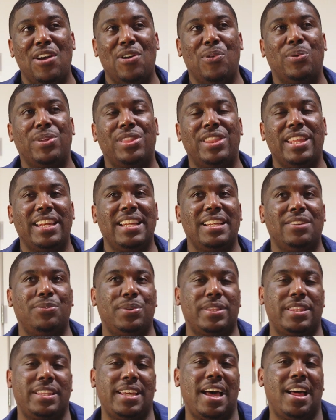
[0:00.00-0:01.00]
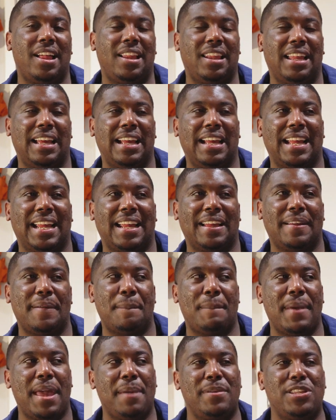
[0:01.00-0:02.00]
without like
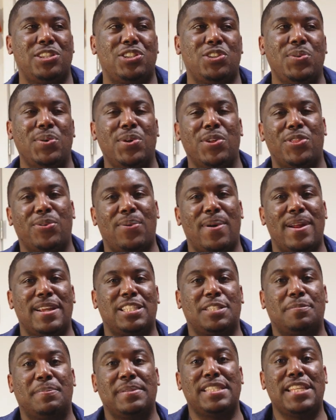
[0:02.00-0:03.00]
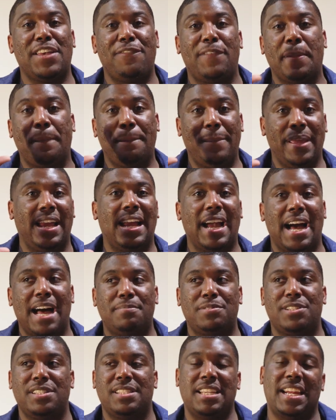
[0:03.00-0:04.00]
maybe 2 or 3 specific big
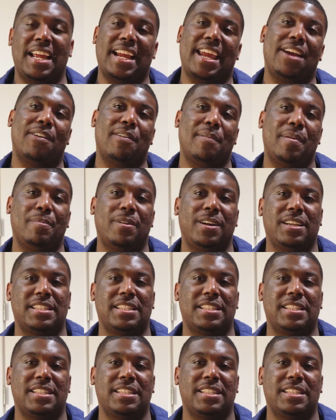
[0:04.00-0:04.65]
options. And I can't remember